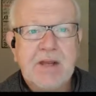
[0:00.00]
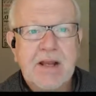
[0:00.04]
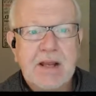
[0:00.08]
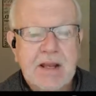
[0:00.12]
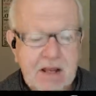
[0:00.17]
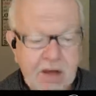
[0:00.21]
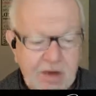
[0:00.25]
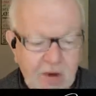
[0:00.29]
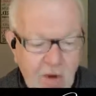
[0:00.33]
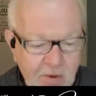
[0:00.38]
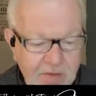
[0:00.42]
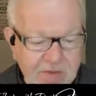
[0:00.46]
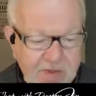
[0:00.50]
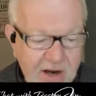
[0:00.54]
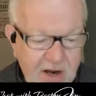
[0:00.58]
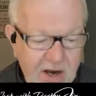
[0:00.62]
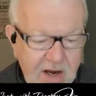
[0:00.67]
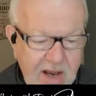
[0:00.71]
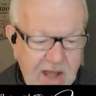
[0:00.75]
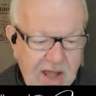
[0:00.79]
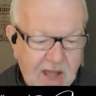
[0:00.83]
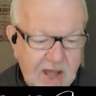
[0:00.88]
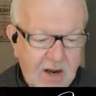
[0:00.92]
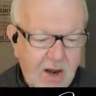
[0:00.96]

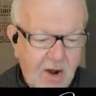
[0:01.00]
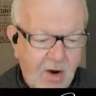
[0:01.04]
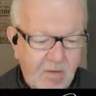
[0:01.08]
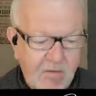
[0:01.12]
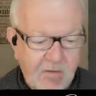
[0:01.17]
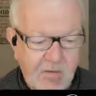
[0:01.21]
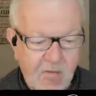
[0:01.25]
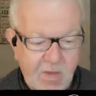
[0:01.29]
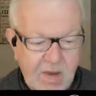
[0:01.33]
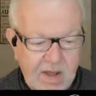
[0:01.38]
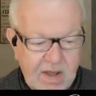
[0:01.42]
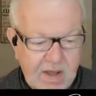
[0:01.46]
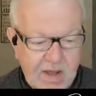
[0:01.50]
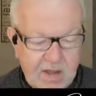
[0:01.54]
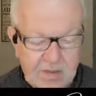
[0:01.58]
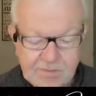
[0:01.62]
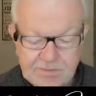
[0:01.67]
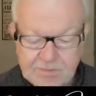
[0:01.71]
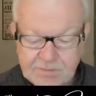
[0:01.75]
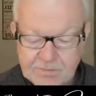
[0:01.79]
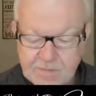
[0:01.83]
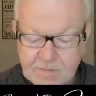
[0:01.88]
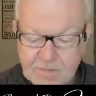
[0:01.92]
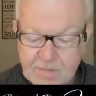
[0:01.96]
over the weekend,
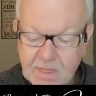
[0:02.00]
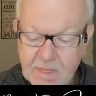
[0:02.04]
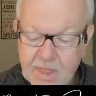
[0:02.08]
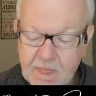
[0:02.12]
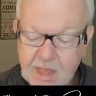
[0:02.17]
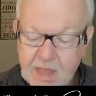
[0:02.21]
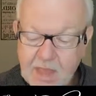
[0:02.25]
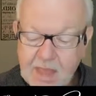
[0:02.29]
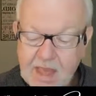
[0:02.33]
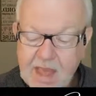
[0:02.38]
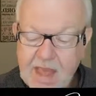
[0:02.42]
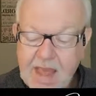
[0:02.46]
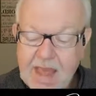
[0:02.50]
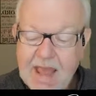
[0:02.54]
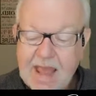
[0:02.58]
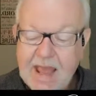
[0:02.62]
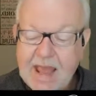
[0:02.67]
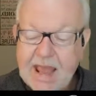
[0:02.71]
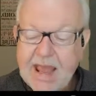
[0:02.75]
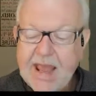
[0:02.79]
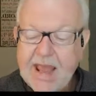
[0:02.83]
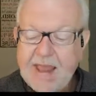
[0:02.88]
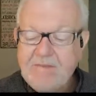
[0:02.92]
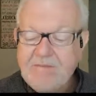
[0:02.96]

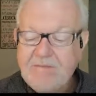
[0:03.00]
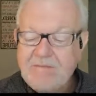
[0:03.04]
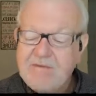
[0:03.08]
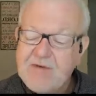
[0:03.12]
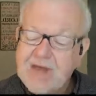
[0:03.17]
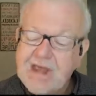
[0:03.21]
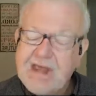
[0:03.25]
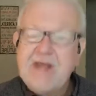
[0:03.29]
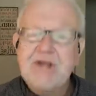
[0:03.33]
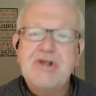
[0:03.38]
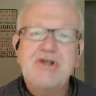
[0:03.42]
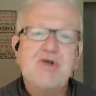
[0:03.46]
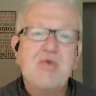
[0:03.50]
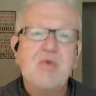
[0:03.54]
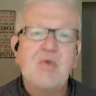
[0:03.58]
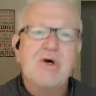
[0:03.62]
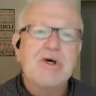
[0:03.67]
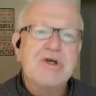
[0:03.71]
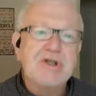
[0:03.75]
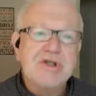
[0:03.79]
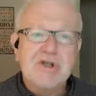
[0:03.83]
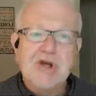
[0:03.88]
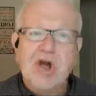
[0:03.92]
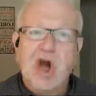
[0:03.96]
a fish
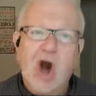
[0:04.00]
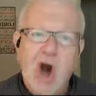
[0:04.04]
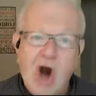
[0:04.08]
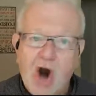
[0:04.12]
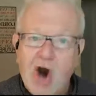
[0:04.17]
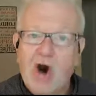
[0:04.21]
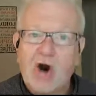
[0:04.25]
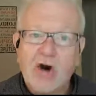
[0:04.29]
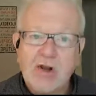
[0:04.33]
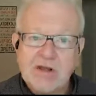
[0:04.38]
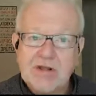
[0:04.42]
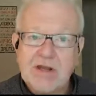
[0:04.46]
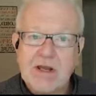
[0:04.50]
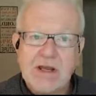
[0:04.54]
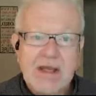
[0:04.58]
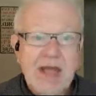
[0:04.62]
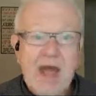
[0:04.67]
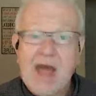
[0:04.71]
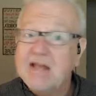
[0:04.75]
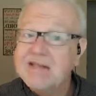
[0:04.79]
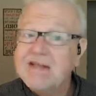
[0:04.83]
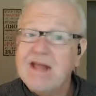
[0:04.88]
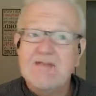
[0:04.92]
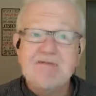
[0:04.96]
was caught.
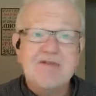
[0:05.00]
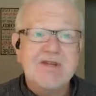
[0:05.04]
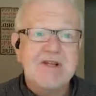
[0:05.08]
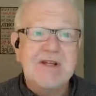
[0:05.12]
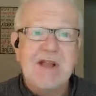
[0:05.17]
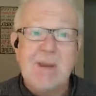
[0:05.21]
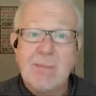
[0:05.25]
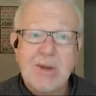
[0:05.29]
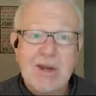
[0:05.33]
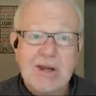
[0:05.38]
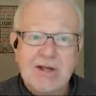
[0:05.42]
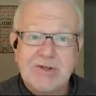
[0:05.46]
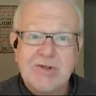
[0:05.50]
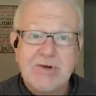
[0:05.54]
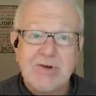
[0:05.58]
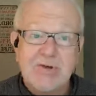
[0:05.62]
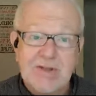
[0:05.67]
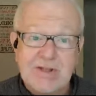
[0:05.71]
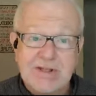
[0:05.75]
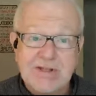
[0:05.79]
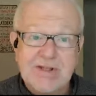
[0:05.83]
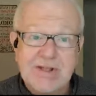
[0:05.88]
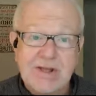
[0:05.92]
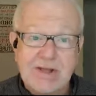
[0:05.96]
Guys, I've seen a picture
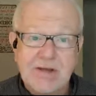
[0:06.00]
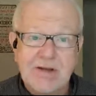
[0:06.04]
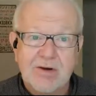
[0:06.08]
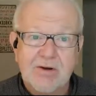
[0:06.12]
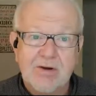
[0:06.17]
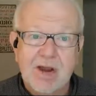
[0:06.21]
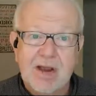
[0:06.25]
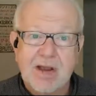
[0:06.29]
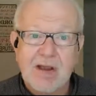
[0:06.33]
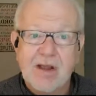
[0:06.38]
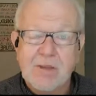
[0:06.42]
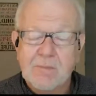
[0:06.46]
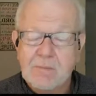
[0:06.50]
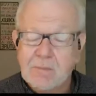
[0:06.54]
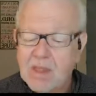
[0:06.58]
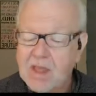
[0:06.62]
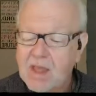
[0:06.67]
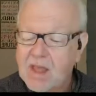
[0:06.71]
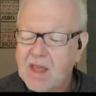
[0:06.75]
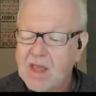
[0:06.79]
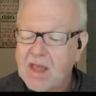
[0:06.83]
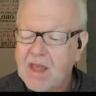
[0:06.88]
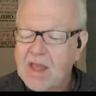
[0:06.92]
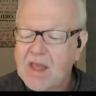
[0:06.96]
of this thing, okay?
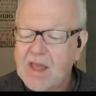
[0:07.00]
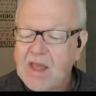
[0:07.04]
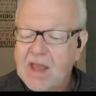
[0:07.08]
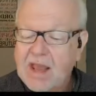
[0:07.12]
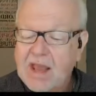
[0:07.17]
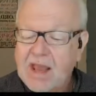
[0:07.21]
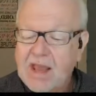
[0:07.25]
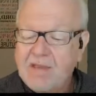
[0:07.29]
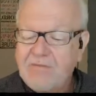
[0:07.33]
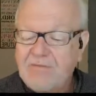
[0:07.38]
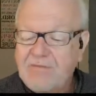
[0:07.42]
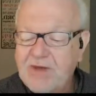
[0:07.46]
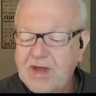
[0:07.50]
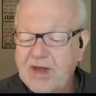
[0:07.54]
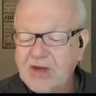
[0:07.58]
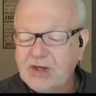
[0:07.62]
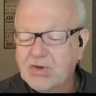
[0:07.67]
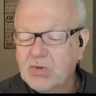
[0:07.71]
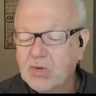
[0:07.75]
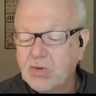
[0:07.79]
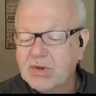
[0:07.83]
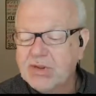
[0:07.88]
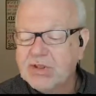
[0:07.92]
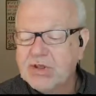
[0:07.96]
A
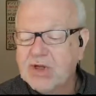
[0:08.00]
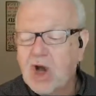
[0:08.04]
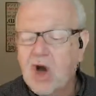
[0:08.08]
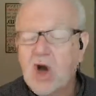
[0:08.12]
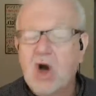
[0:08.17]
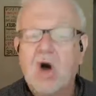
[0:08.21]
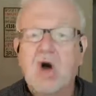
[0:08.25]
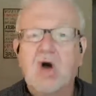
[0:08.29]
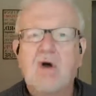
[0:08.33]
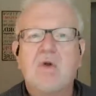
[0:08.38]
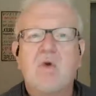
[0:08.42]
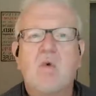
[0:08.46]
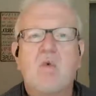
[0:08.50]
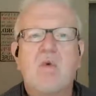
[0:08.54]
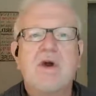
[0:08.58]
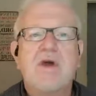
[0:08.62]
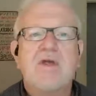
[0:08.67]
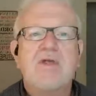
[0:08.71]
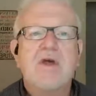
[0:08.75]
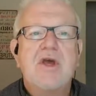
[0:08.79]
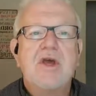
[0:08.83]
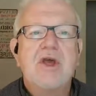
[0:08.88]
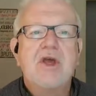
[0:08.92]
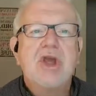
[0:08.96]
fish was caught
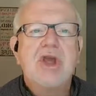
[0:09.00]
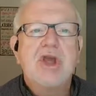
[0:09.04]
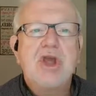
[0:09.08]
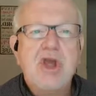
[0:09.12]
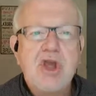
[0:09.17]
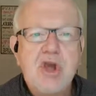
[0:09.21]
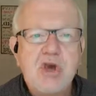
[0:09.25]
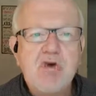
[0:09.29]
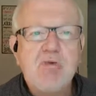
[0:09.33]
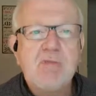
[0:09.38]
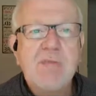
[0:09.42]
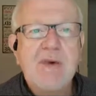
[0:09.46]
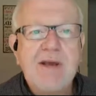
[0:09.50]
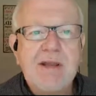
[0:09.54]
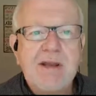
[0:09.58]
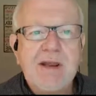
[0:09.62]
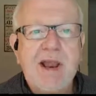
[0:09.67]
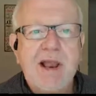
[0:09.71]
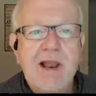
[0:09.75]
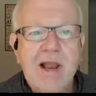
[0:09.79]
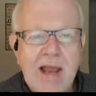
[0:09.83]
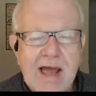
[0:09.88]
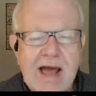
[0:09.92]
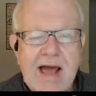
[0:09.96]
with
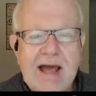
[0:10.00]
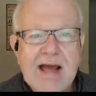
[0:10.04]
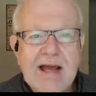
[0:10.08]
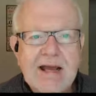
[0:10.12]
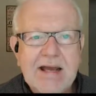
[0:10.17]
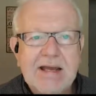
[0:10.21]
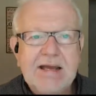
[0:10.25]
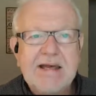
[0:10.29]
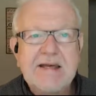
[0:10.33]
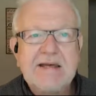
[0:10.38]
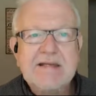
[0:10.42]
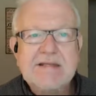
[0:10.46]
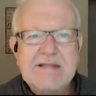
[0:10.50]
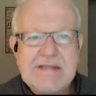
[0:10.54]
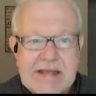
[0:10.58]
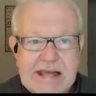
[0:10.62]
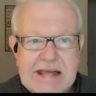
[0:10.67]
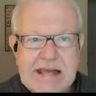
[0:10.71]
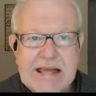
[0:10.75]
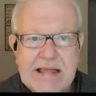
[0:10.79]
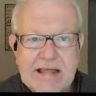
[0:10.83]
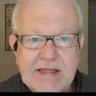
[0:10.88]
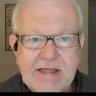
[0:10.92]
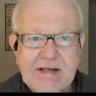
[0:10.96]
human-like
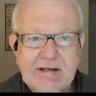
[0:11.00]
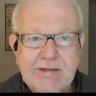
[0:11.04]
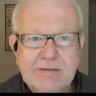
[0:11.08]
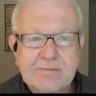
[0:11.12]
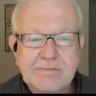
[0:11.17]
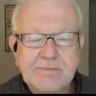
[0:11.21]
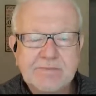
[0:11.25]
teeth.